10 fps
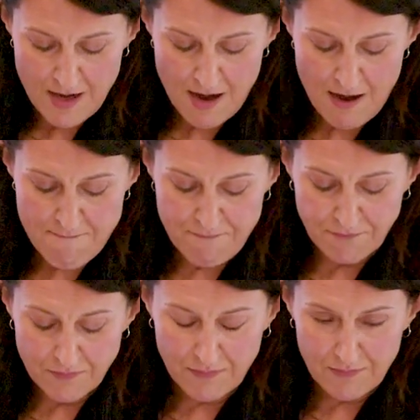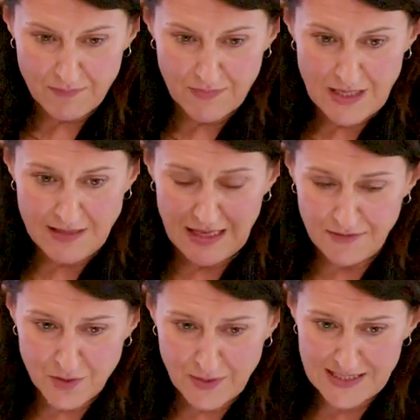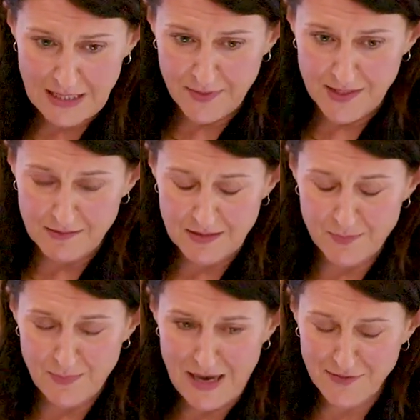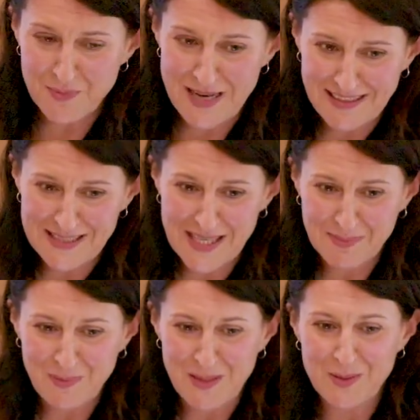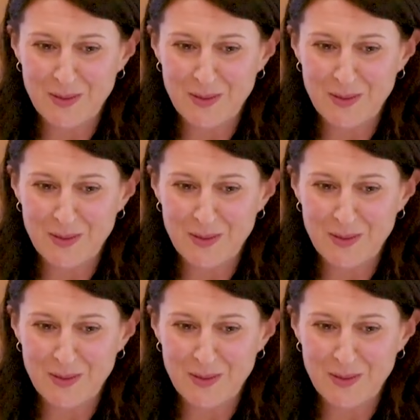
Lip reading: And they'll have to make the assessment whether to